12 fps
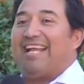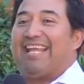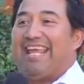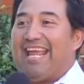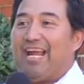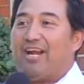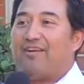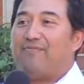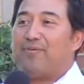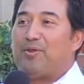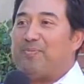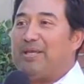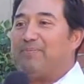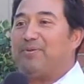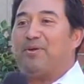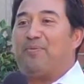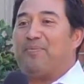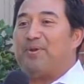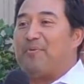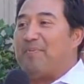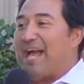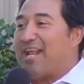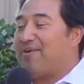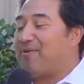care for the people no
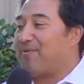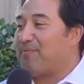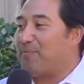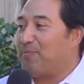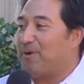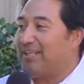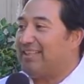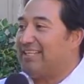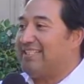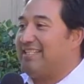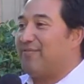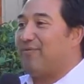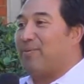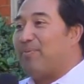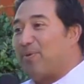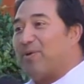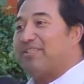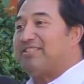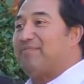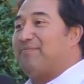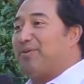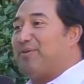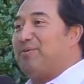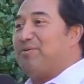matter what the different points of
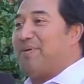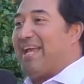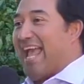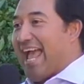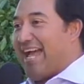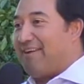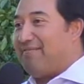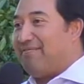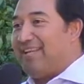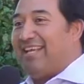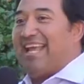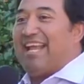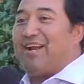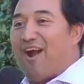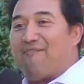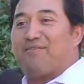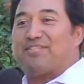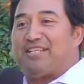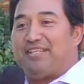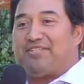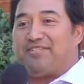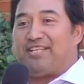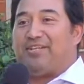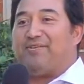view you may have and
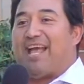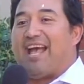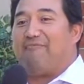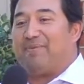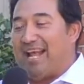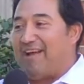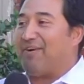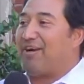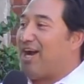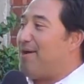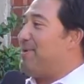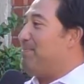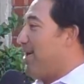conversations that you have, but have a common